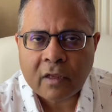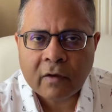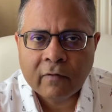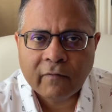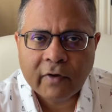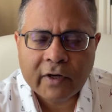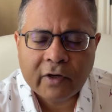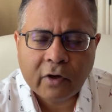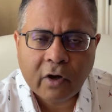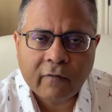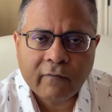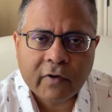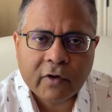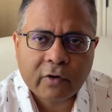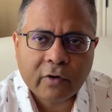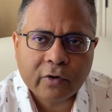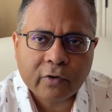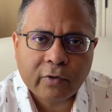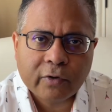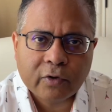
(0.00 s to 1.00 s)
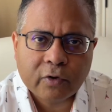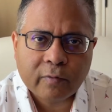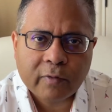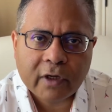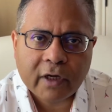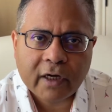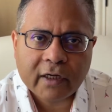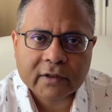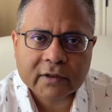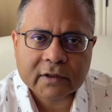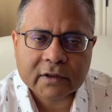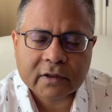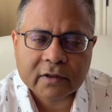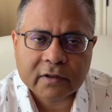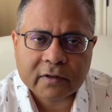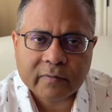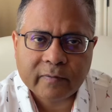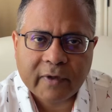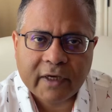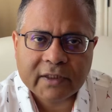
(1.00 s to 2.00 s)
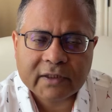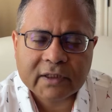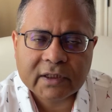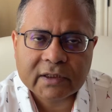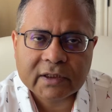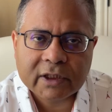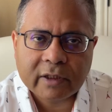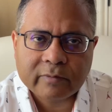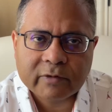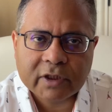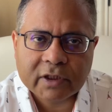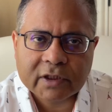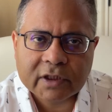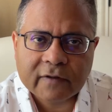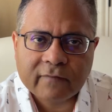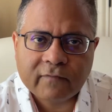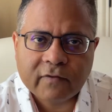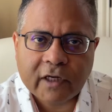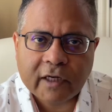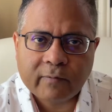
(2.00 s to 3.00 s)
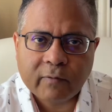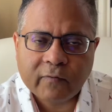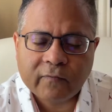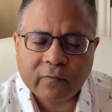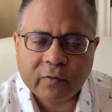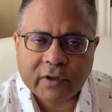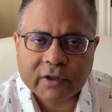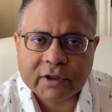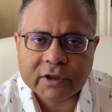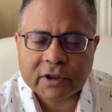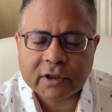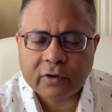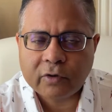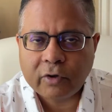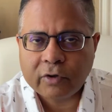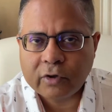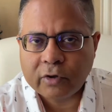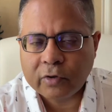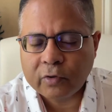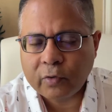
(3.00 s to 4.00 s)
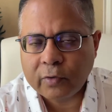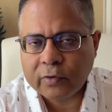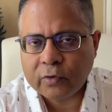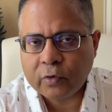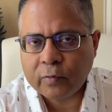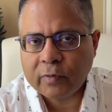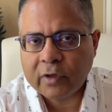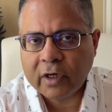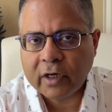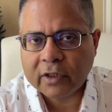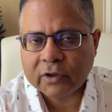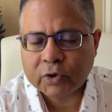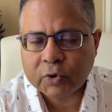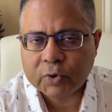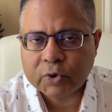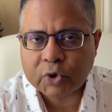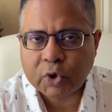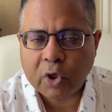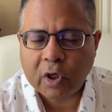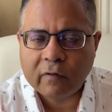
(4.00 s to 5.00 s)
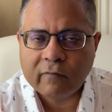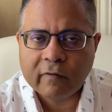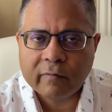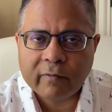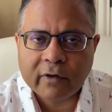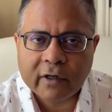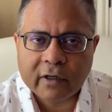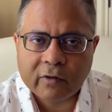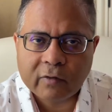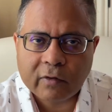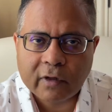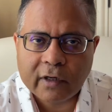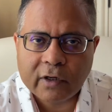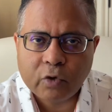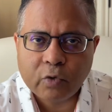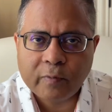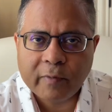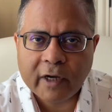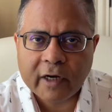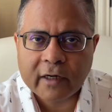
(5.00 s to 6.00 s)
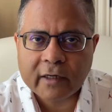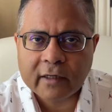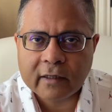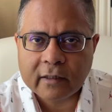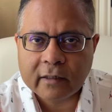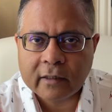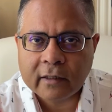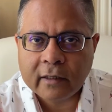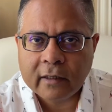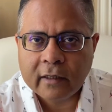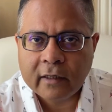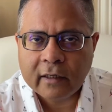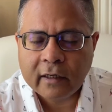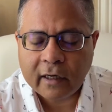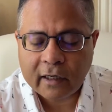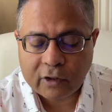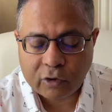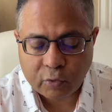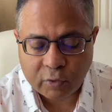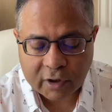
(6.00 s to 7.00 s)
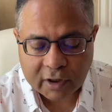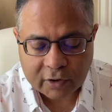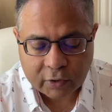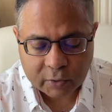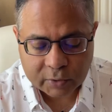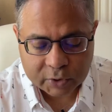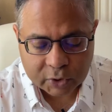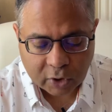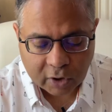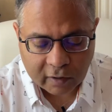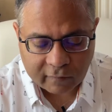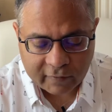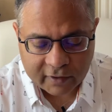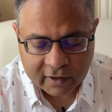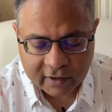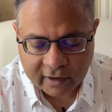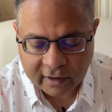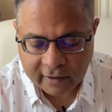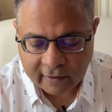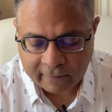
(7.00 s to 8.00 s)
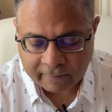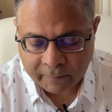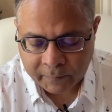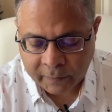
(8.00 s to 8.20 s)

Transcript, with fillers: very often you are going to be asked a basic subjective type of question or you are going to be asked to solve a particular numerical and you need to solve it there